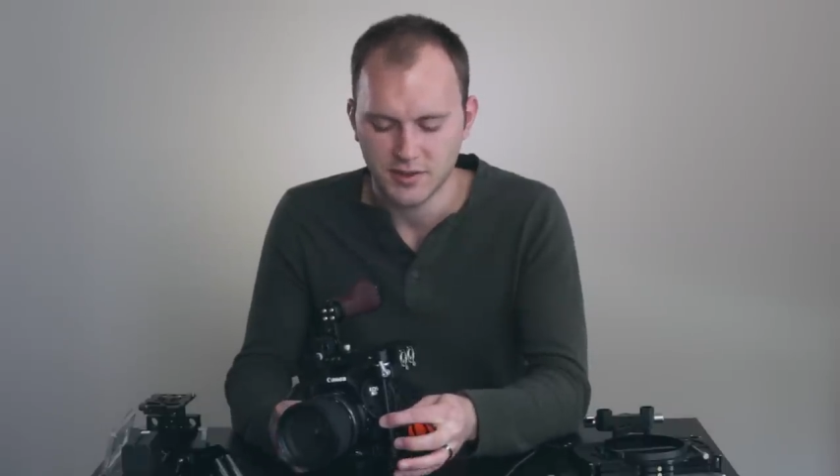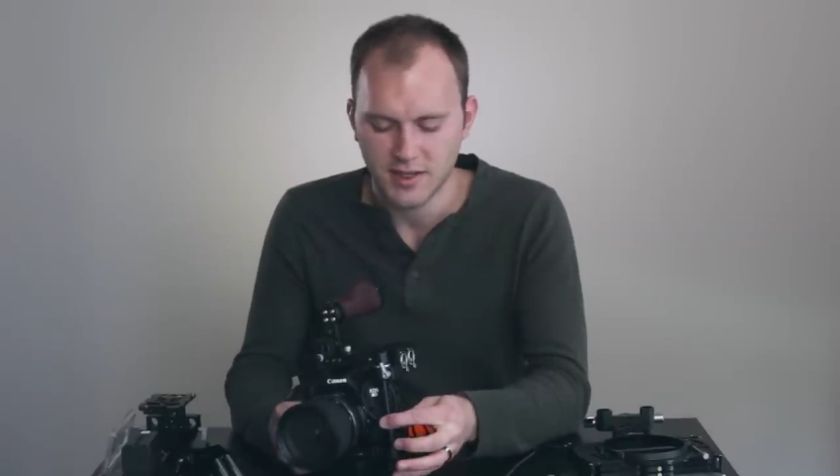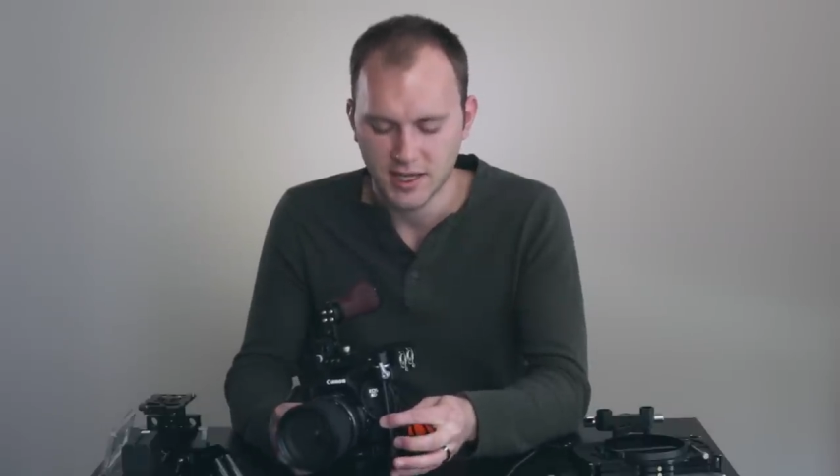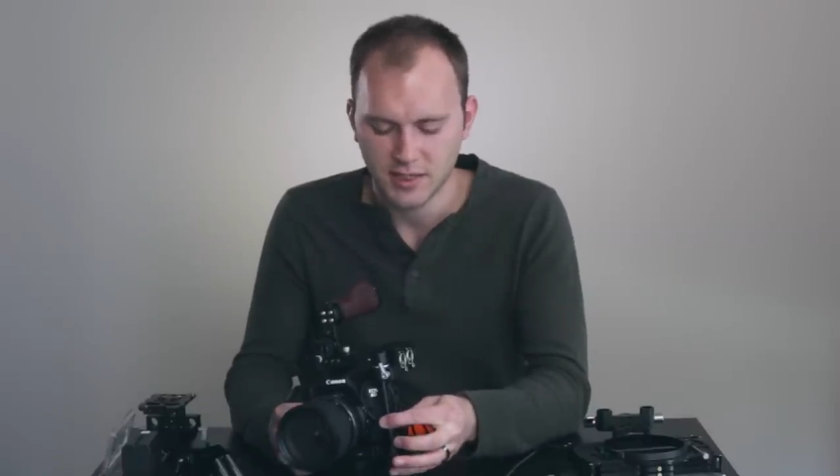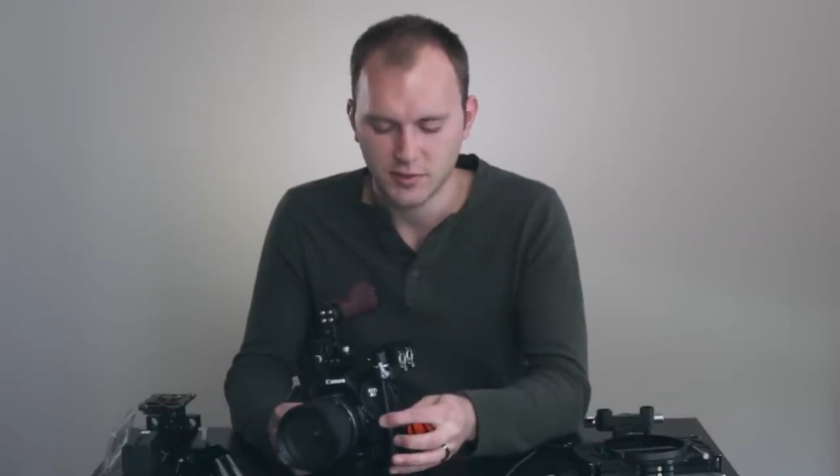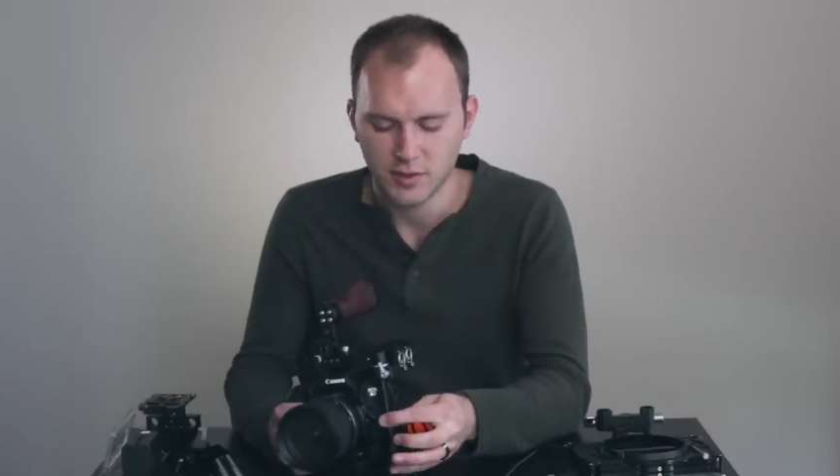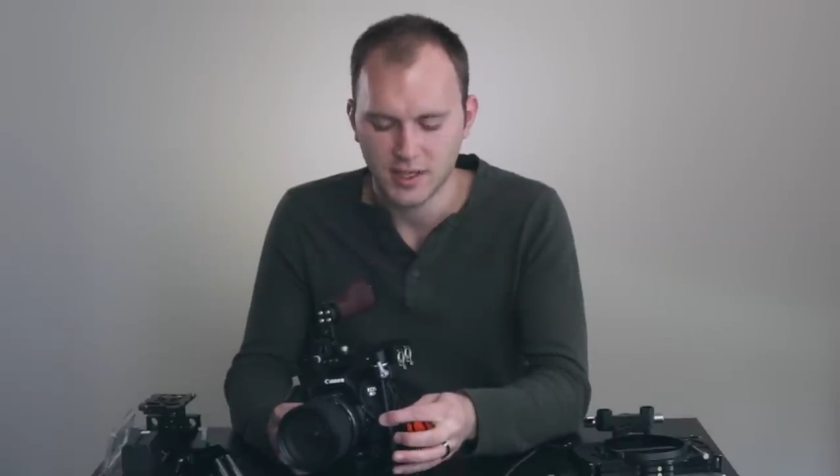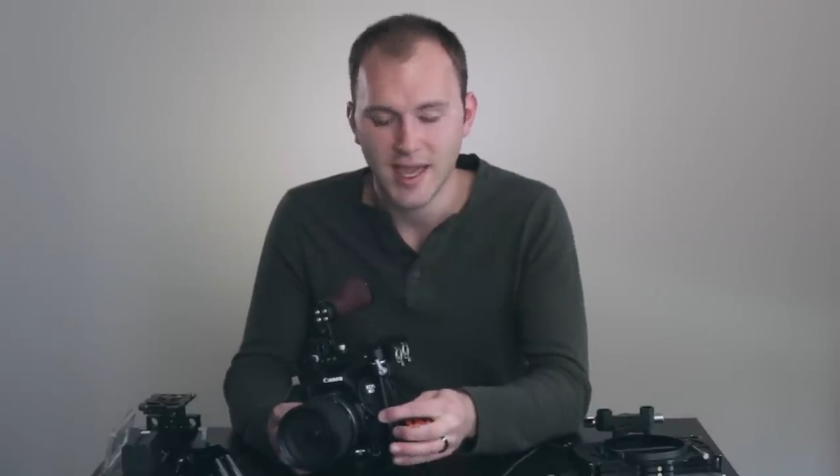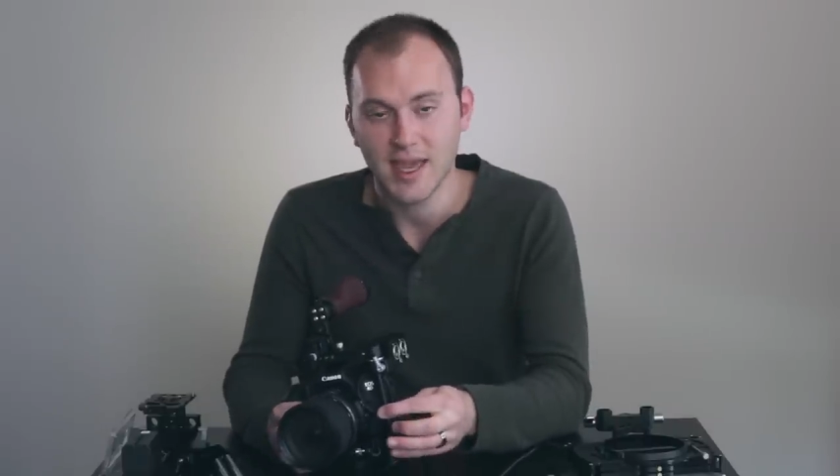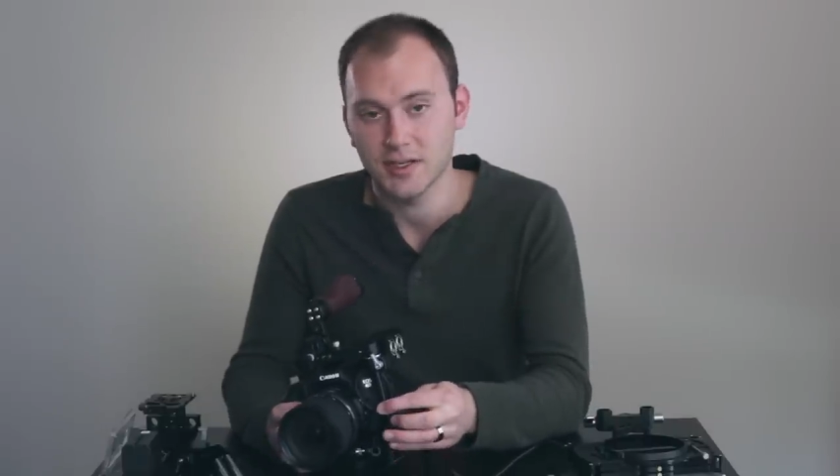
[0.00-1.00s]
to the actual
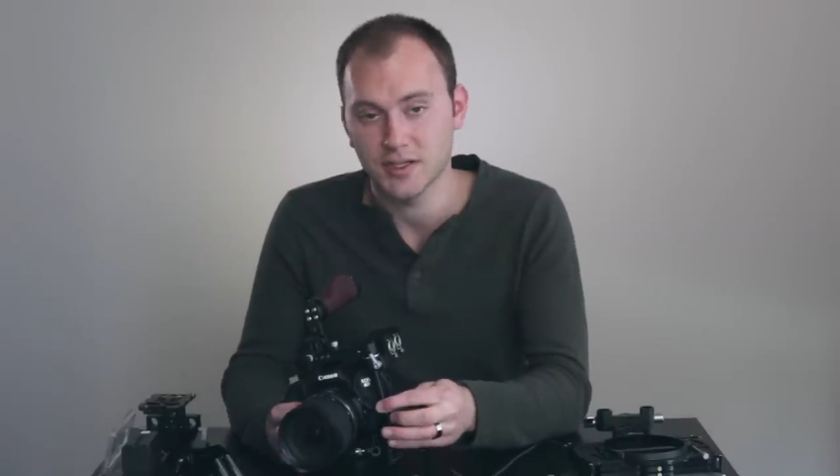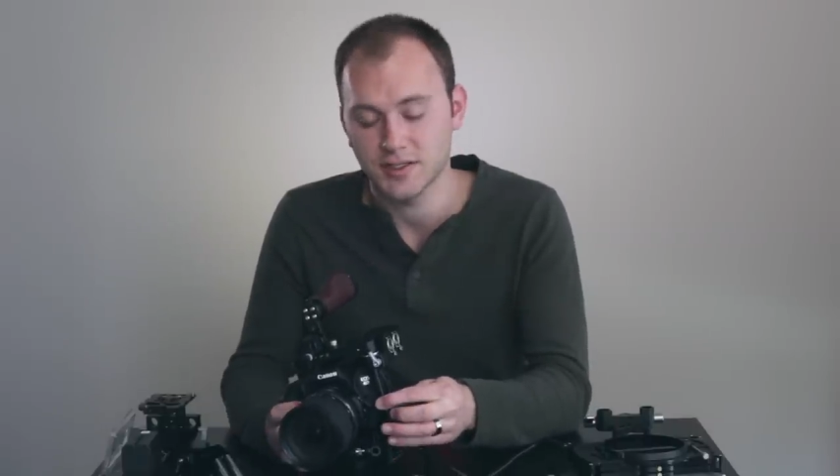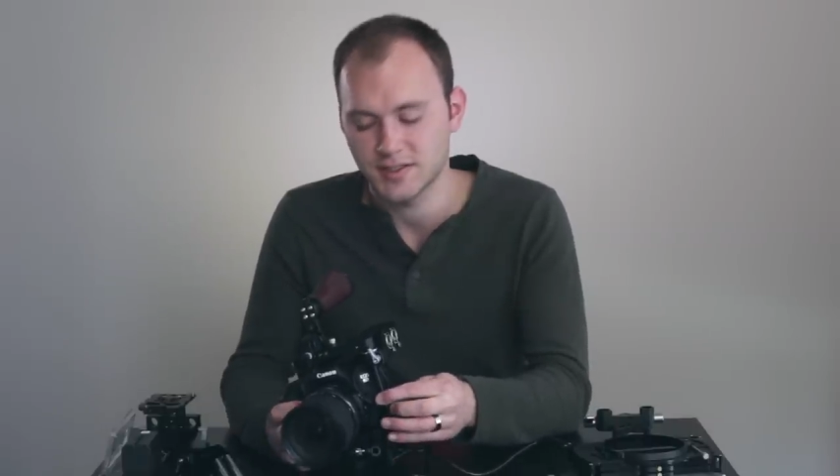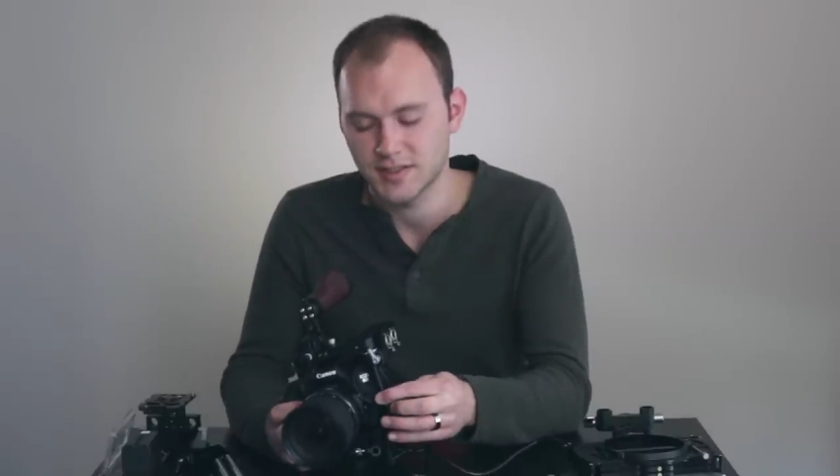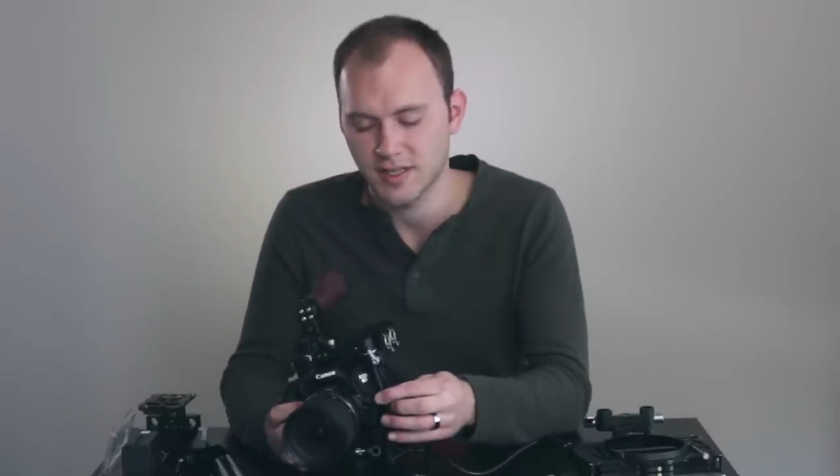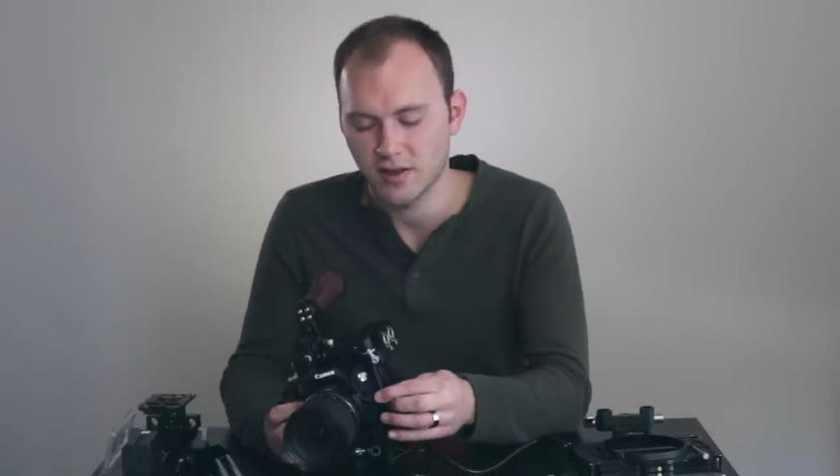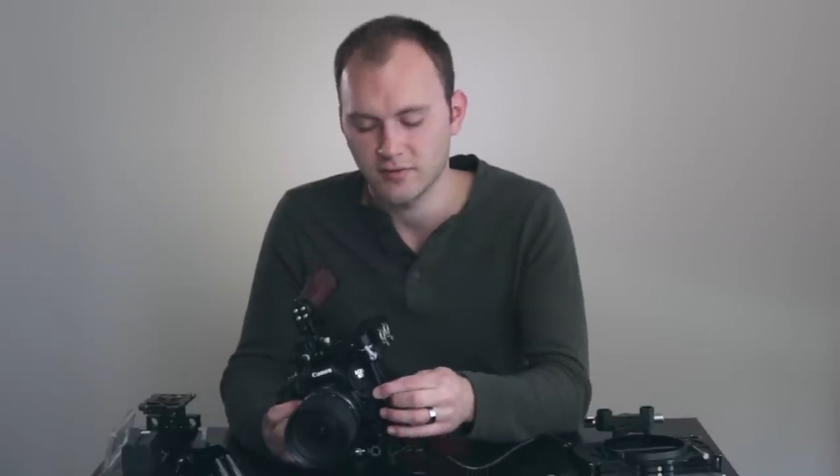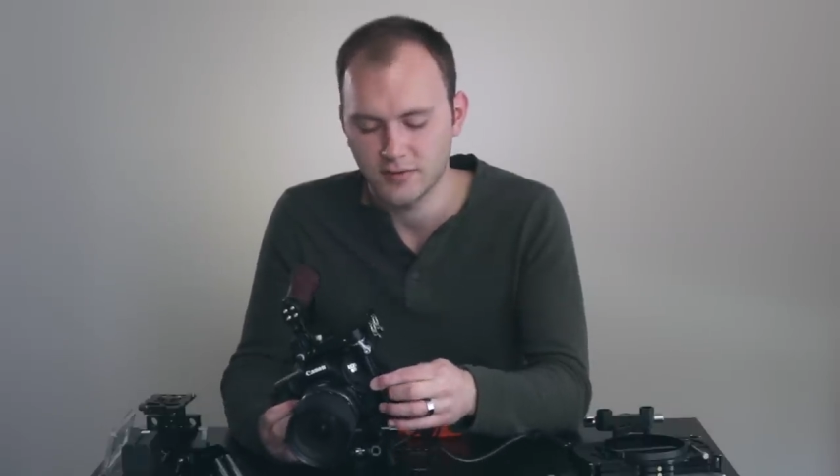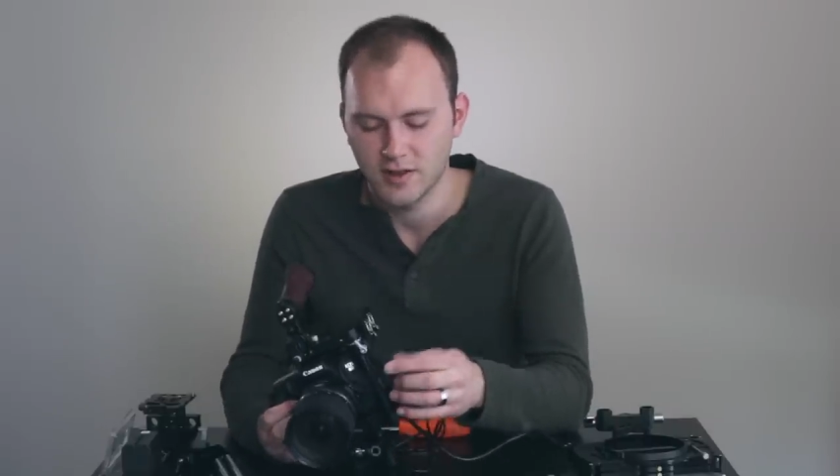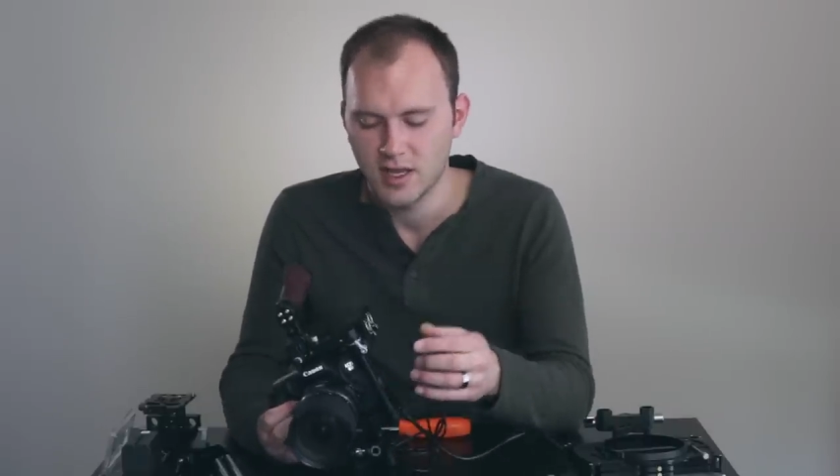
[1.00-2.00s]
cage
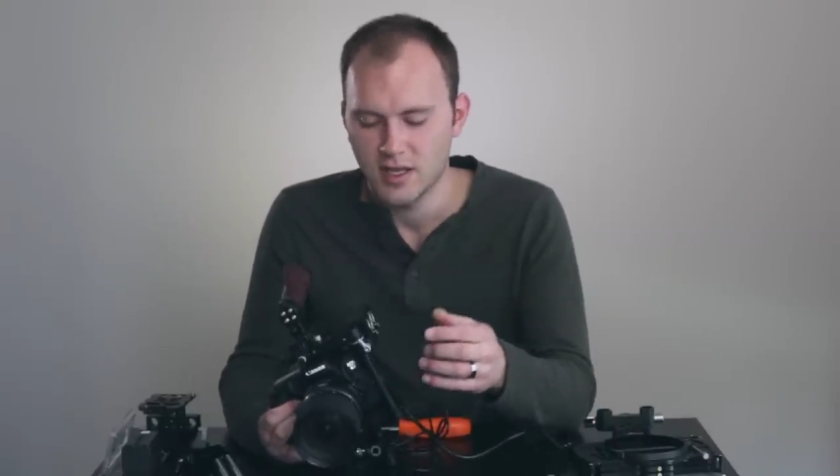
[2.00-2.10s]
itself.